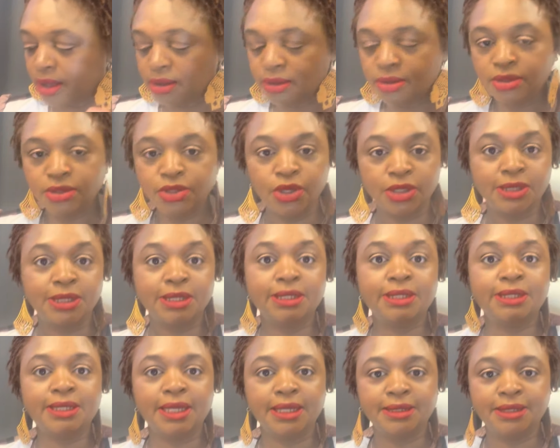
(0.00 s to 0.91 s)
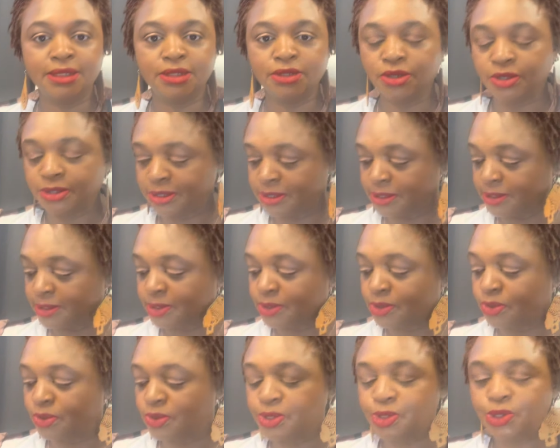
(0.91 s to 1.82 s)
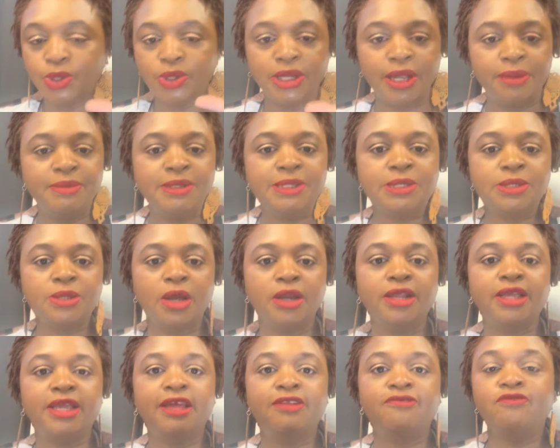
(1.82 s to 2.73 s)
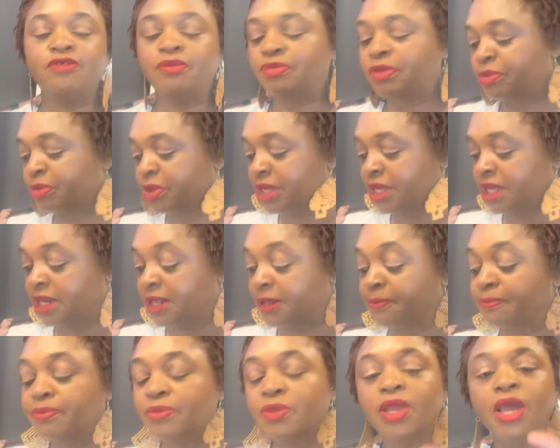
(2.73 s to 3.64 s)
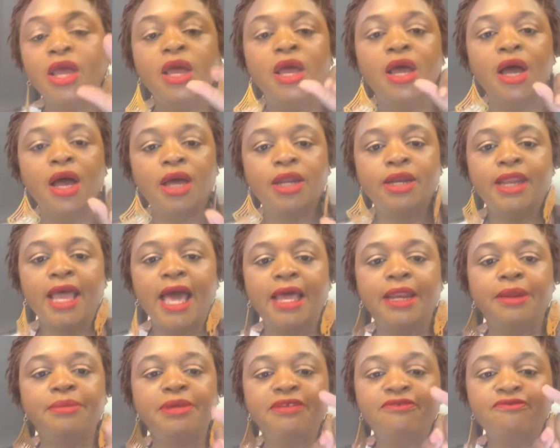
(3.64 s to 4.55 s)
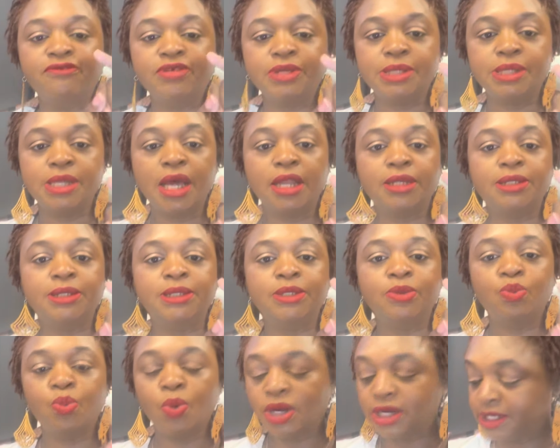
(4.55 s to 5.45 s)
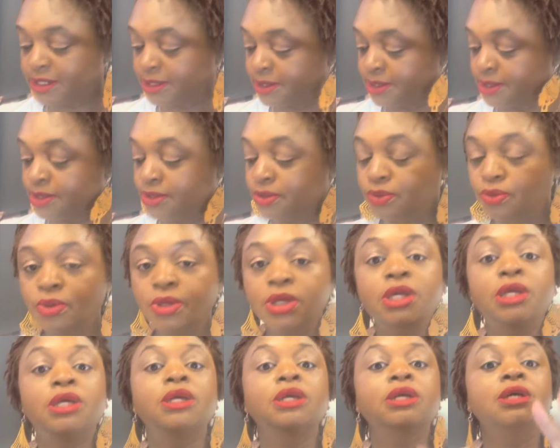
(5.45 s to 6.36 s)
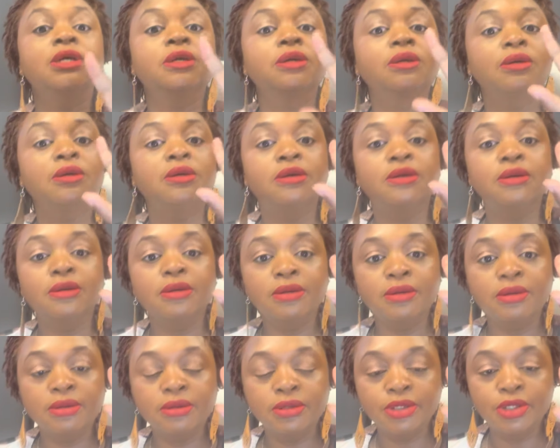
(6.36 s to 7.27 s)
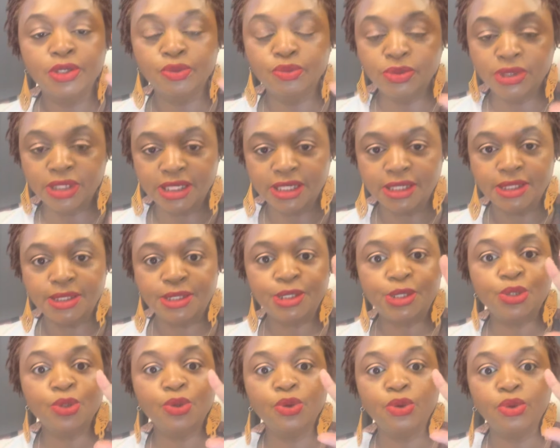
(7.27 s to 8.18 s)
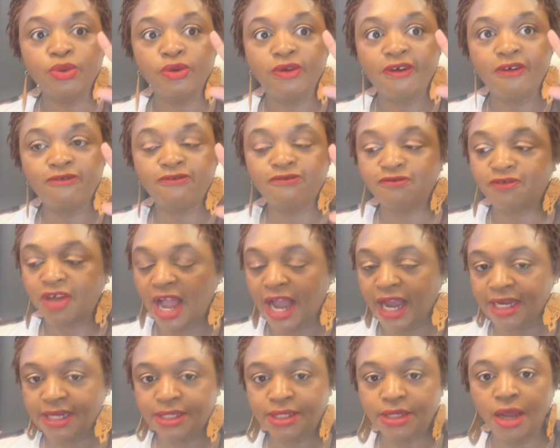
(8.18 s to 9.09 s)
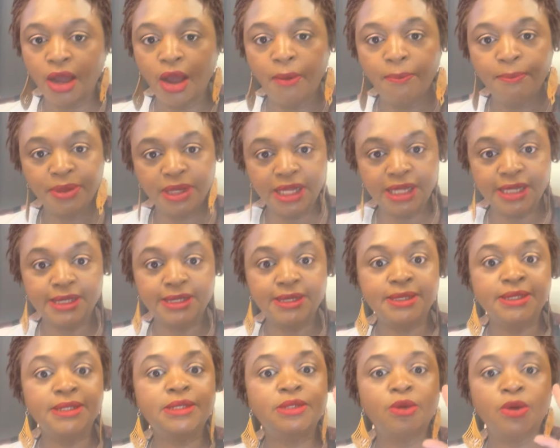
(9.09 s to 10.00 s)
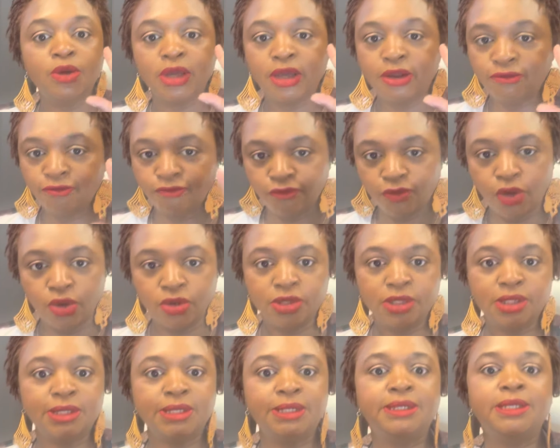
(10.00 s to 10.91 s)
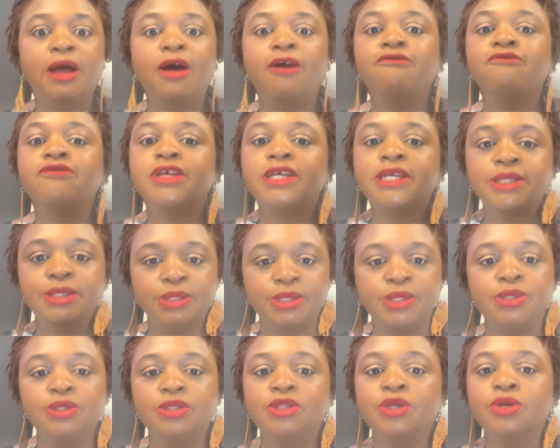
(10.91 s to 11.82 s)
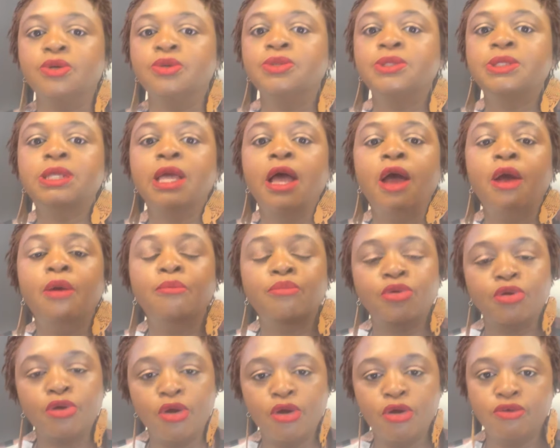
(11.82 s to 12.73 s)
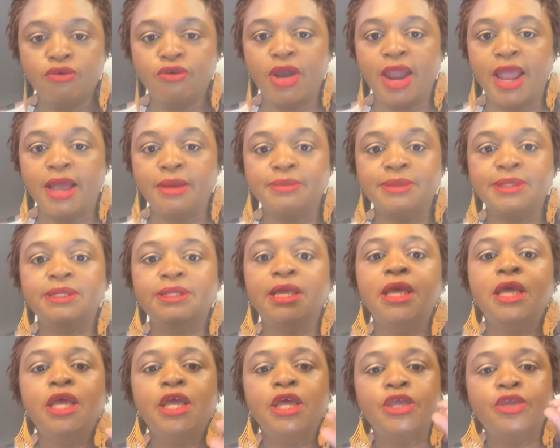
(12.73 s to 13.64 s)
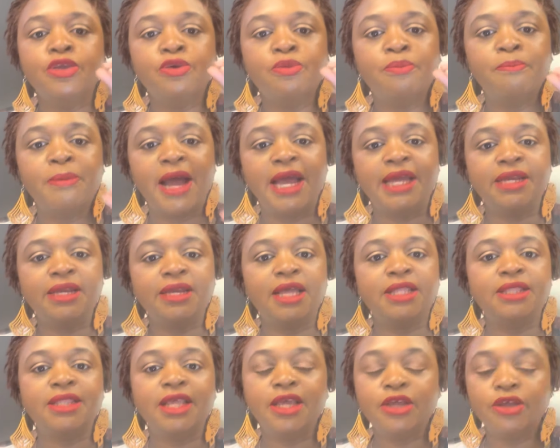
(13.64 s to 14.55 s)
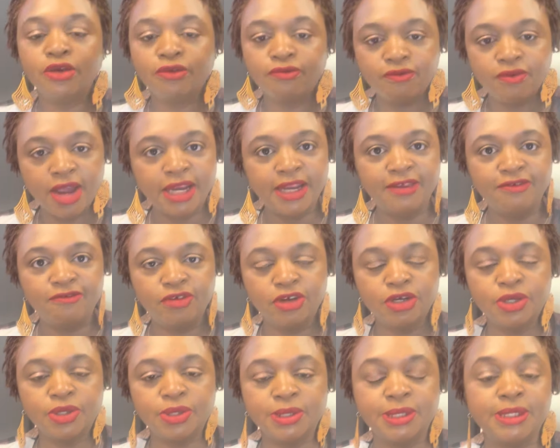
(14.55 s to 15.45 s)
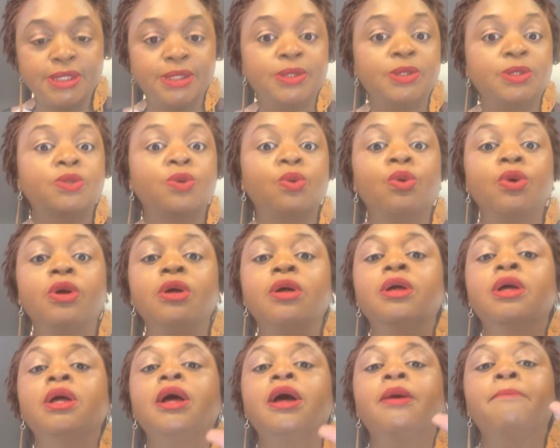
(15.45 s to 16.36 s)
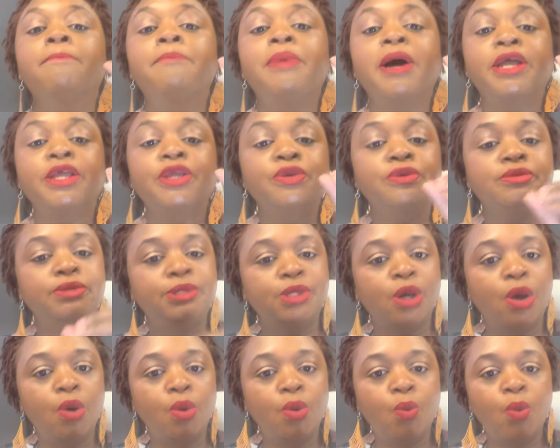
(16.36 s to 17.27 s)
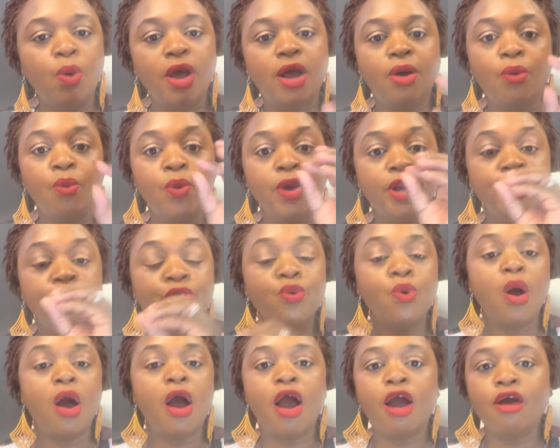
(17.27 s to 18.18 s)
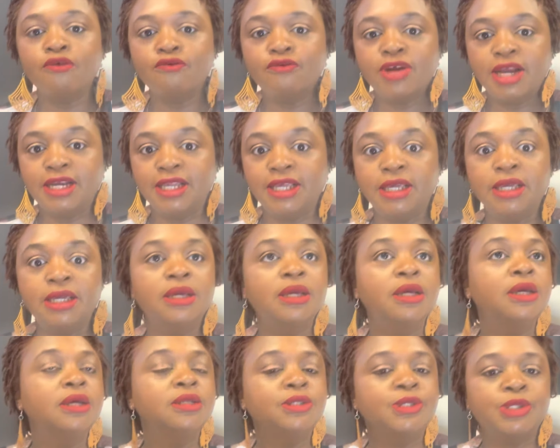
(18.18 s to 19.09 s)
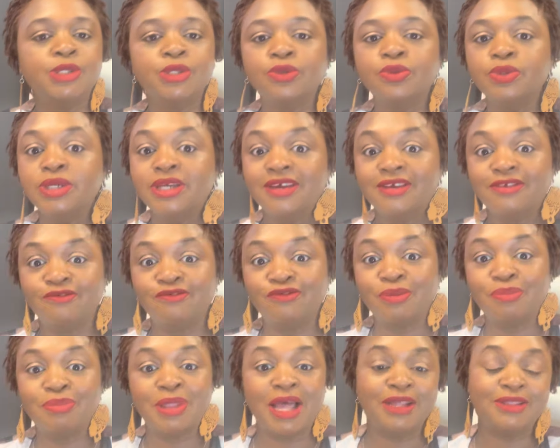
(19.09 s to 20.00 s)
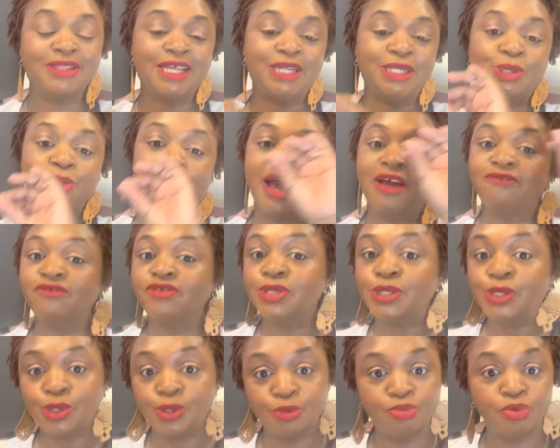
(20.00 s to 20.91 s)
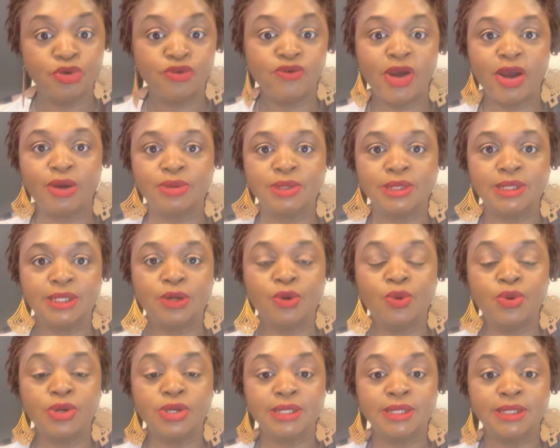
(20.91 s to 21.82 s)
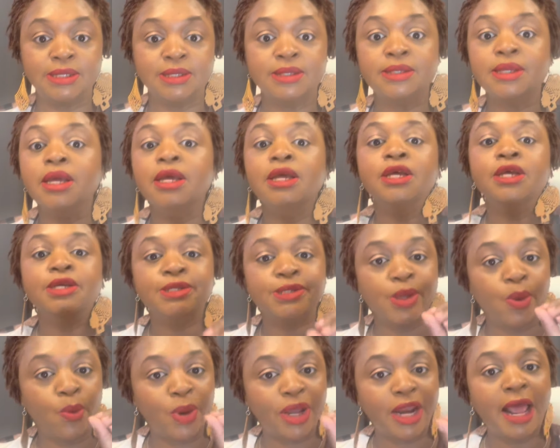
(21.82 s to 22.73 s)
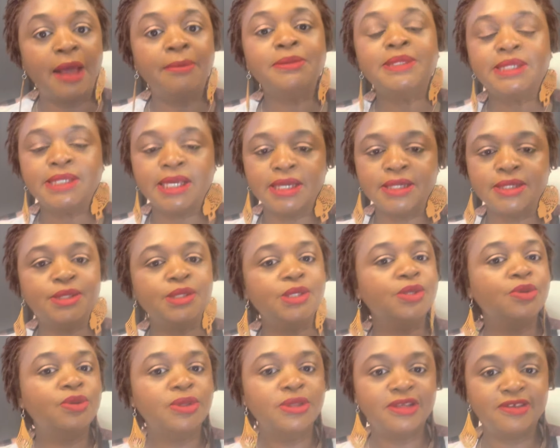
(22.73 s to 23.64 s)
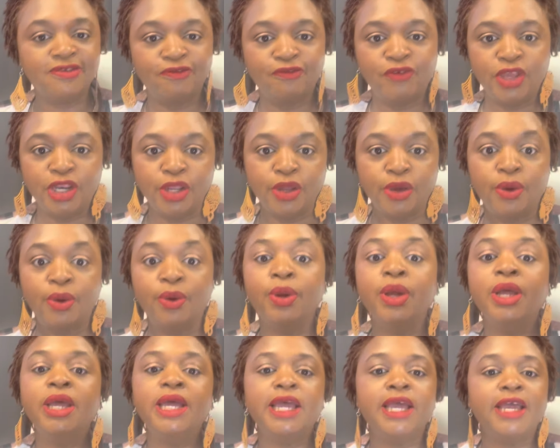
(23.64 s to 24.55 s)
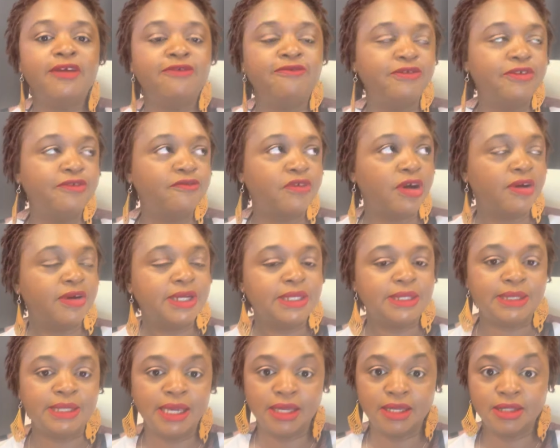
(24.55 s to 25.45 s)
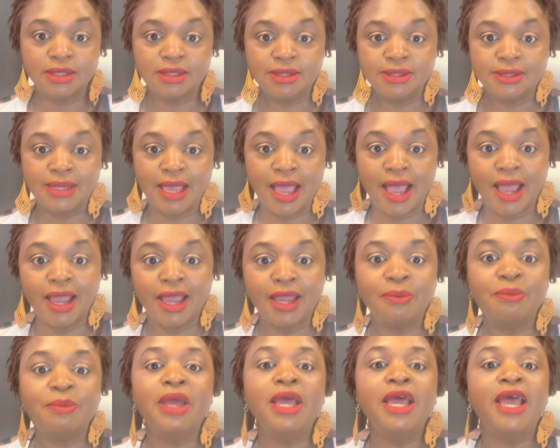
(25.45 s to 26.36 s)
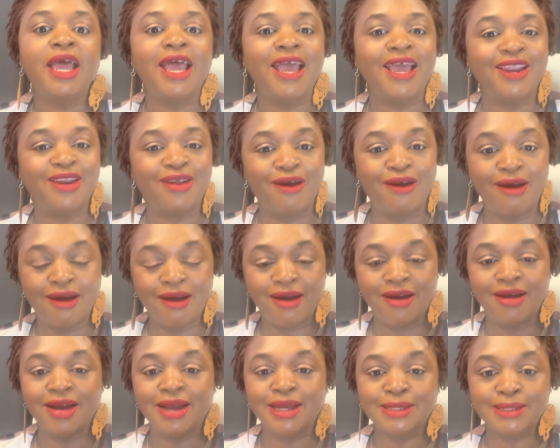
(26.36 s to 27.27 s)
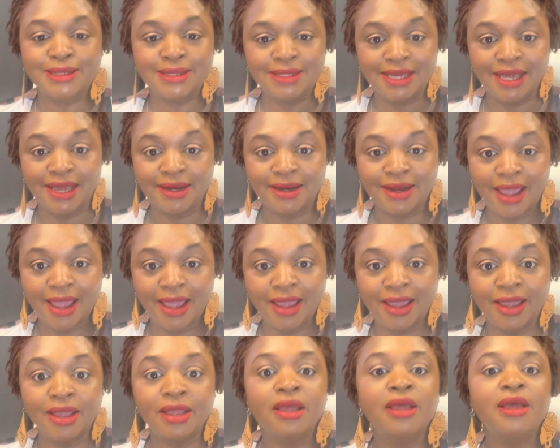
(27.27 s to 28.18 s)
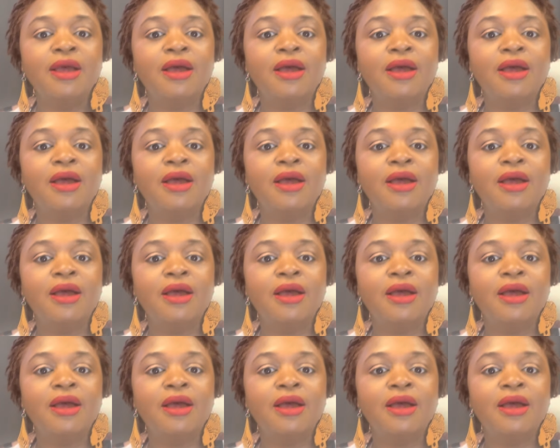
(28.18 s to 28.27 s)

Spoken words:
your success in nursing school. So let me start again from the beginning. Anatomy and physiology 1 and 2. You need to find a place to enroll yourself into those programs. You might not think you're ready for nursing school, but you don't want, when you are ready 2 years from now, that you have to do prerequisite courses. So what I'm saying to you in this video, if you've already taken the time and are a CNA,